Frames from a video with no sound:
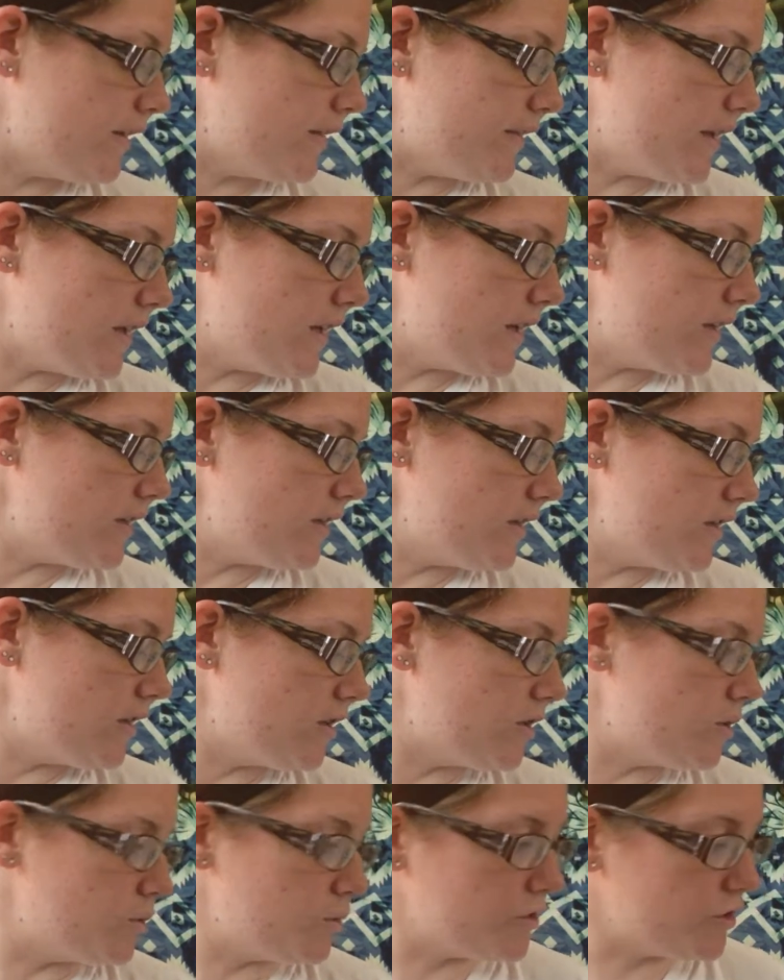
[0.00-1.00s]
Then
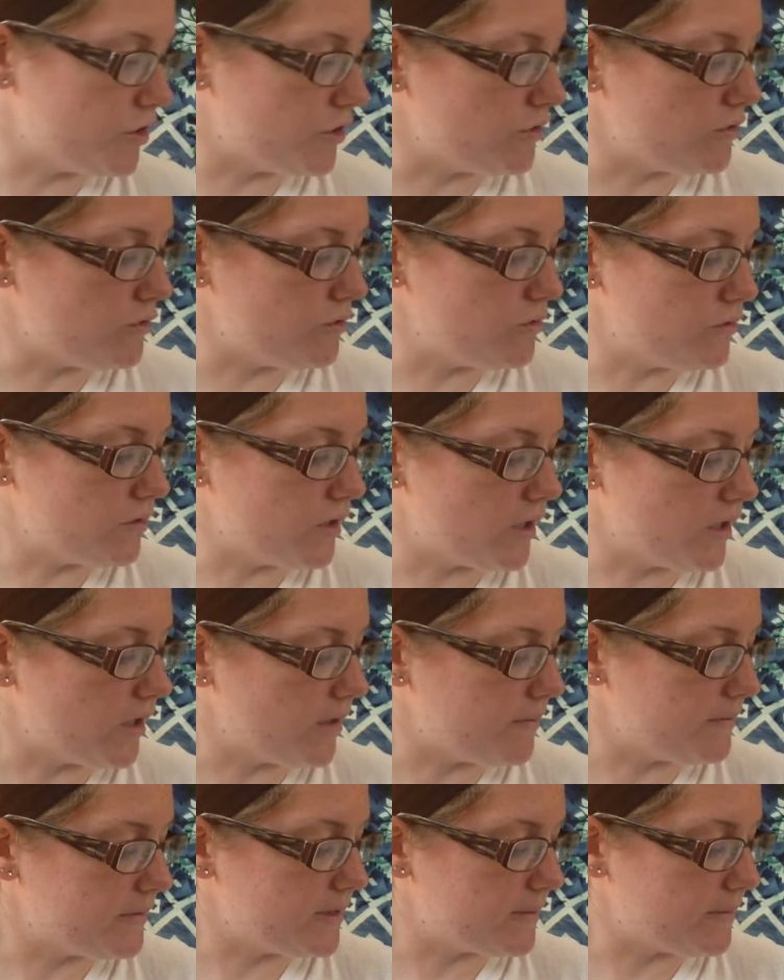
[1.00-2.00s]
we'll do
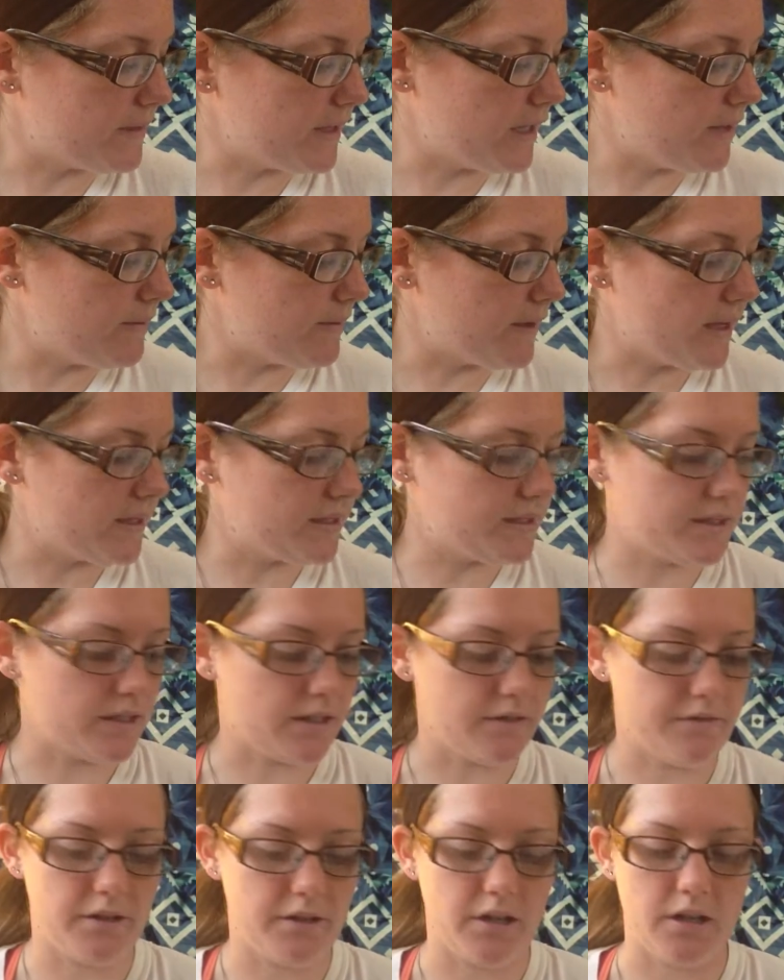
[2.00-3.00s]
some eBay
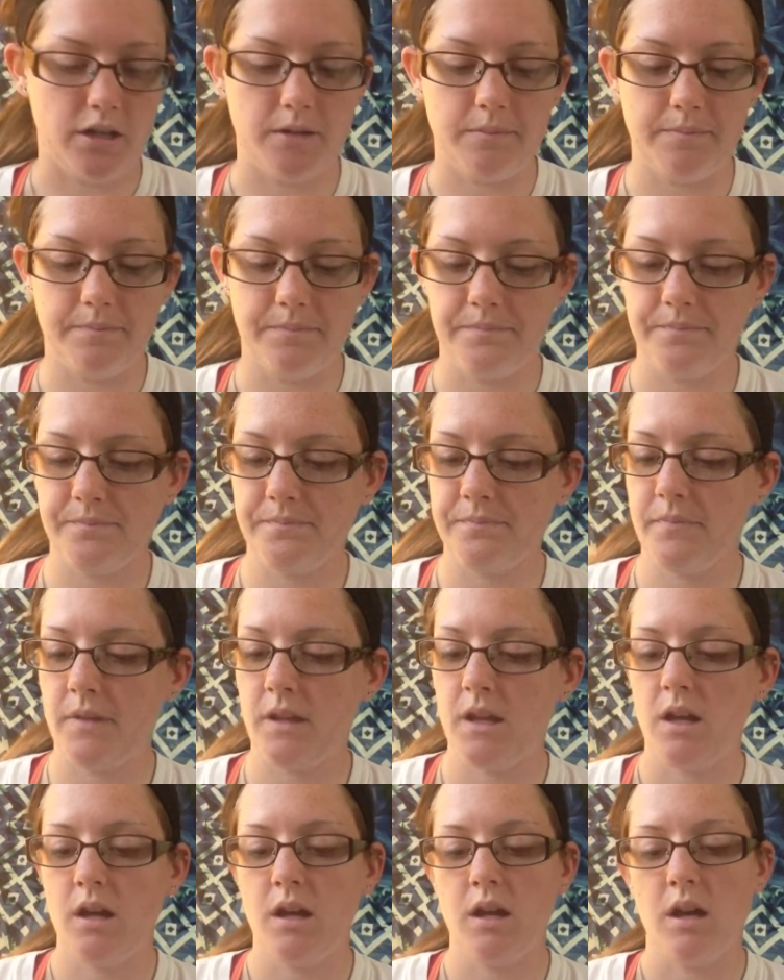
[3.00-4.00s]
stuff here.
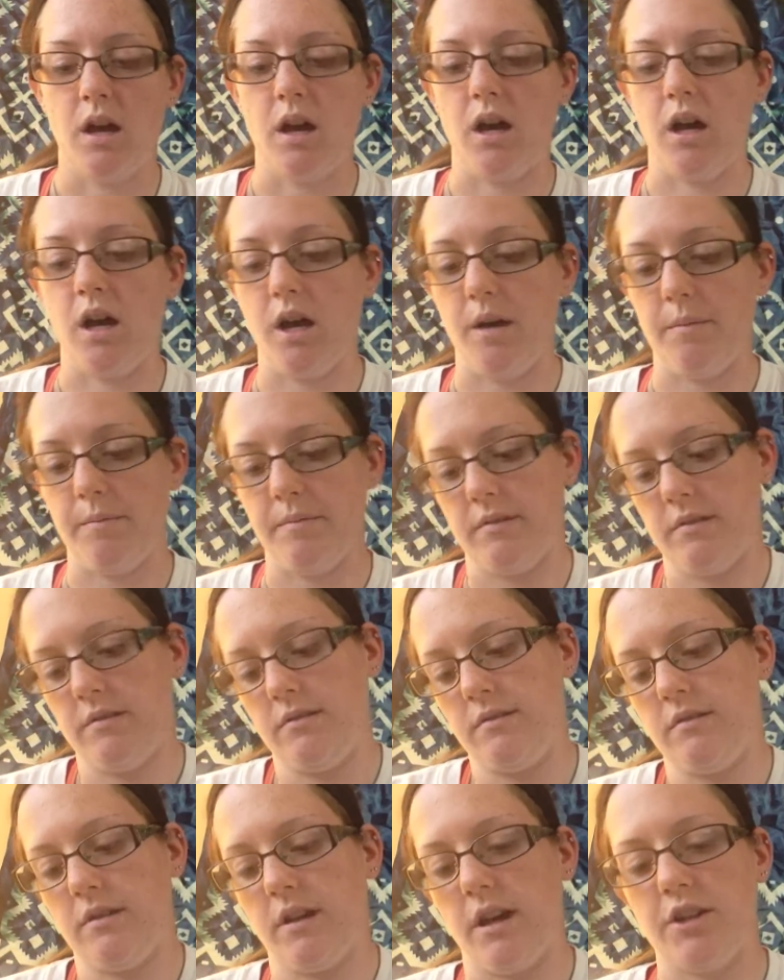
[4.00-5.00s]

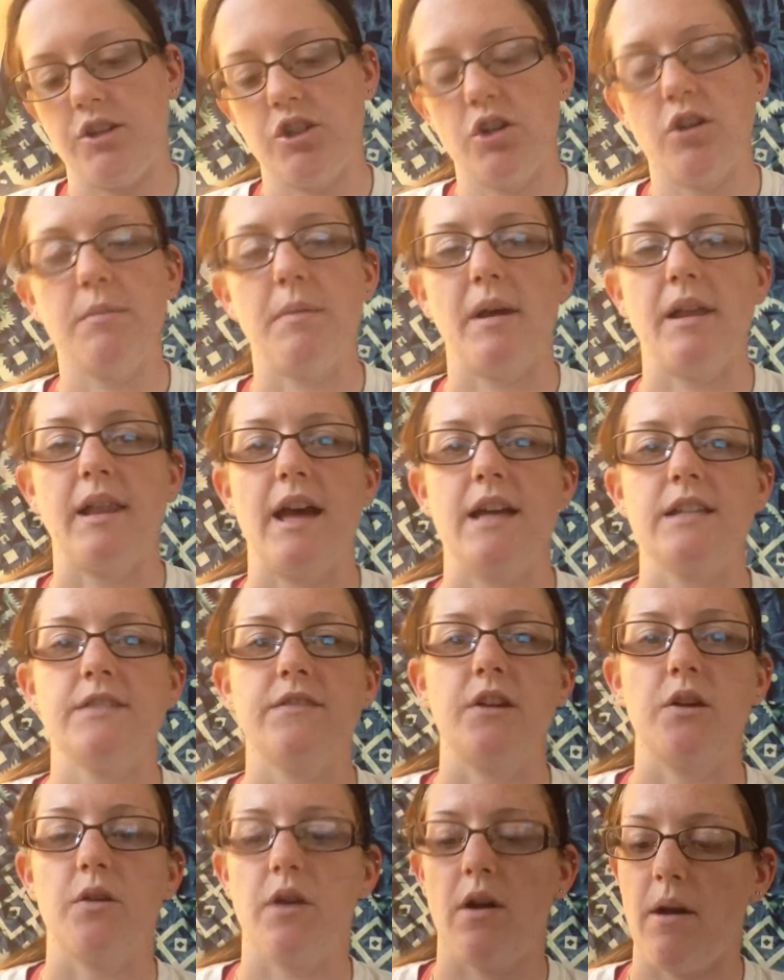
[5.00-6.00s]
I showed in my last
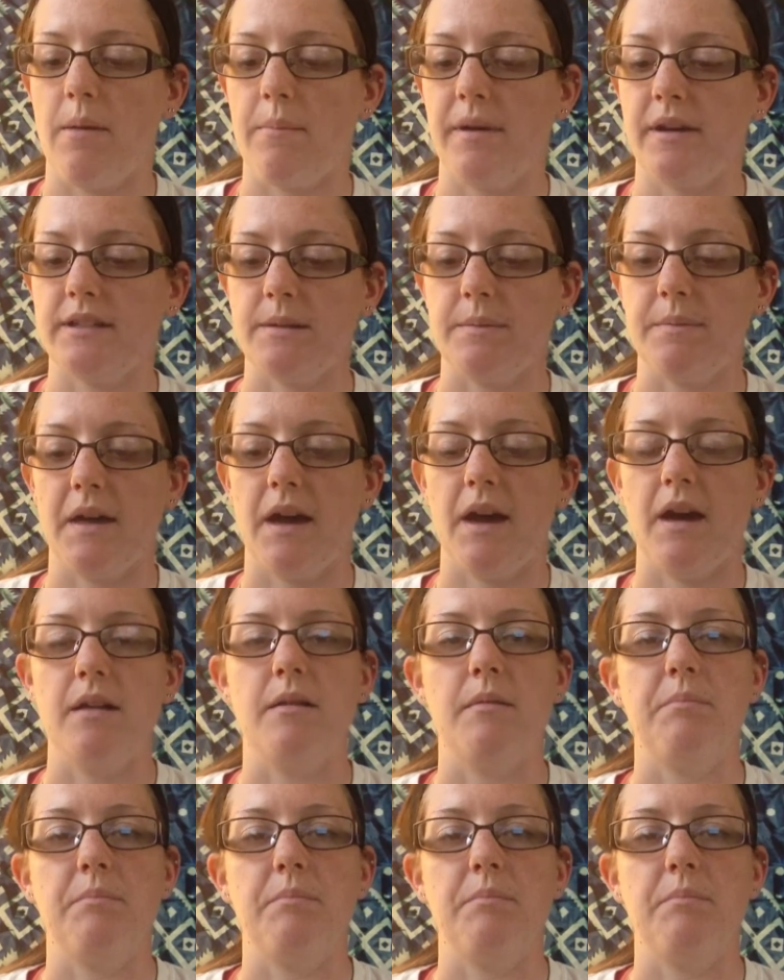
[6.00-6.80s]
video how I picked up that